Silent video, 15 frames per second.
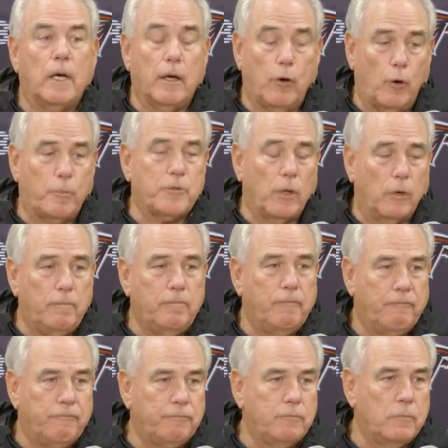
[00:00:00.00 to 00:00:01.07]
I hope so.
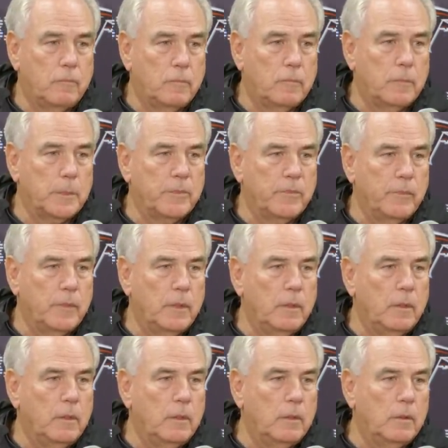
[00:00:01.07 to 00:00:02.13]
What, when he
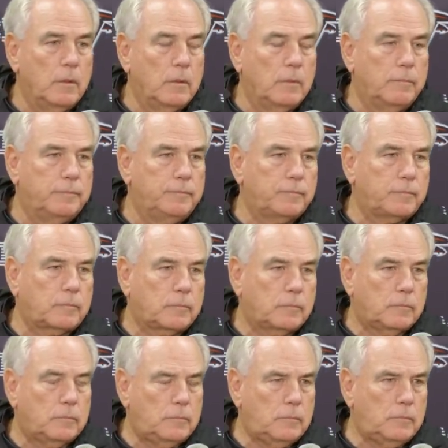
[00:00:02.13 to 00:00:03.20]
does come back, whether it's
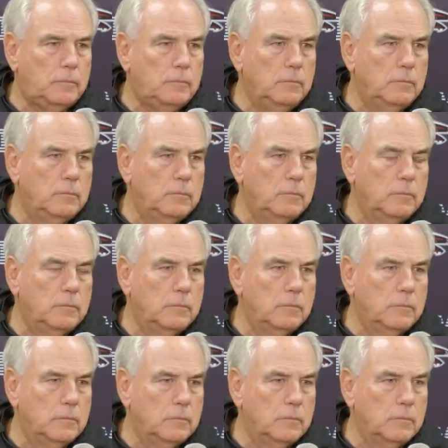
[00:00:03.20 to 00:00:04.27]
this week or next,
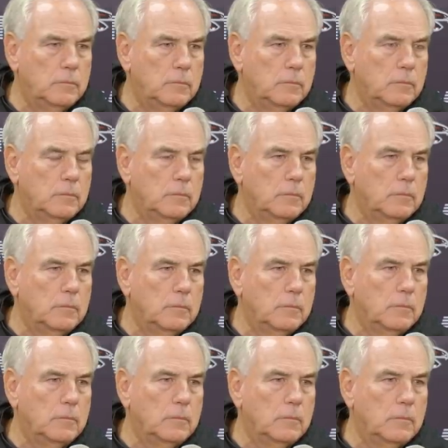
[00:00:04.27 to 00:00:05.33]
how does that change
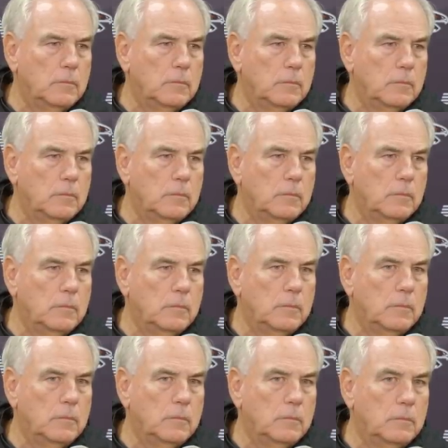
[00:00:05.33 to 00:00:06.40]
maybe what you do
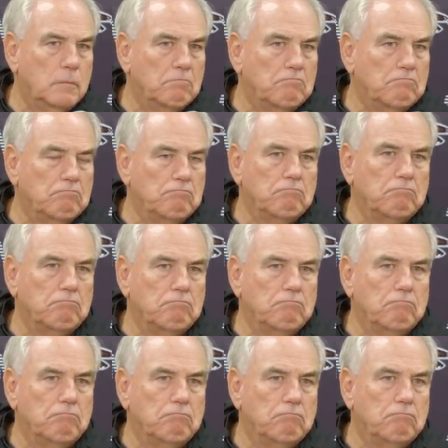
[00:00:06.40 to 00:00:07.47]
at
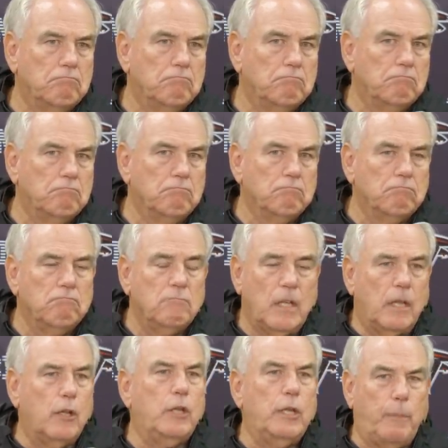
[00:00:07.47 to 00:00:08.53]
nickel?
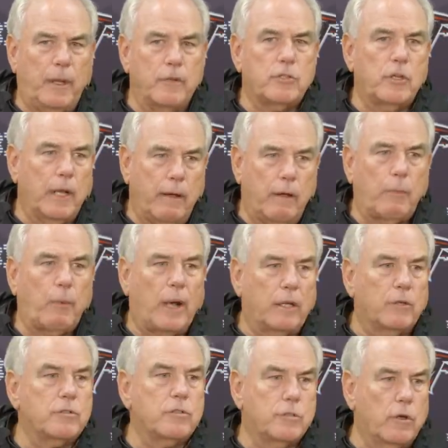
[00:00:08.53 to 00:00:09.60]
It depends on how he
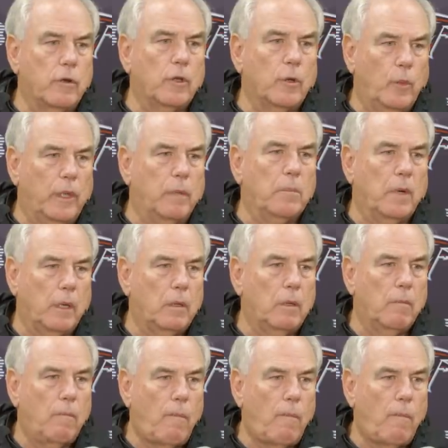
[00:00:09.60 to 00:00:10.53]
practices during the week, Mike.